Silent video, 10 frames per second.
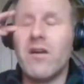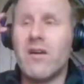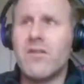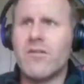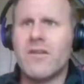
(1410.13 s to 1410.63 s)

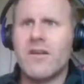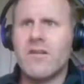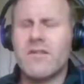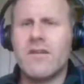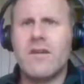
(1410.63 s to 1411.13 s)
Northern
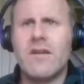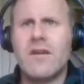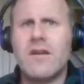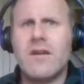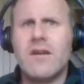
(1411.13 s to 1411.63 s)
Ireland.
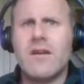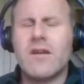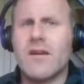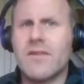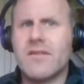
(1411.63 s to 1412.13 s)

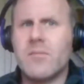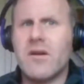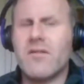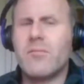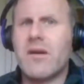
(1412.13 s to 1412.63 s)
Got the tip
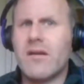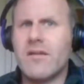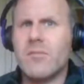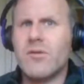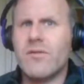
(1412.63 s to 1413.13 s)
off. Apparently,
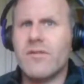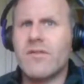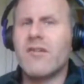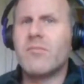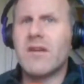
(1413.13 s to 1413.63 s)
the puddings
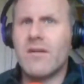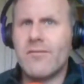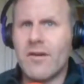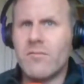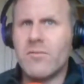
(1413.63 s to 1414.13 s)
have been
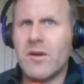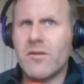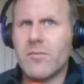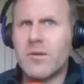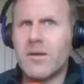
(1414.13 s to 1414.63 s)
confirmed by
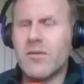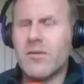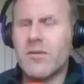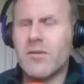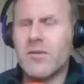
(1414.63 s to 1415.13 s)
other people
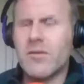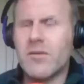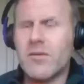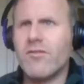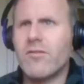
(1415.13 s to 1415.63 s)
that they're
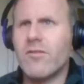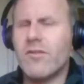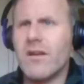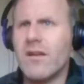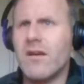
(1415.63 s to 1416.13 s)
unfucking real.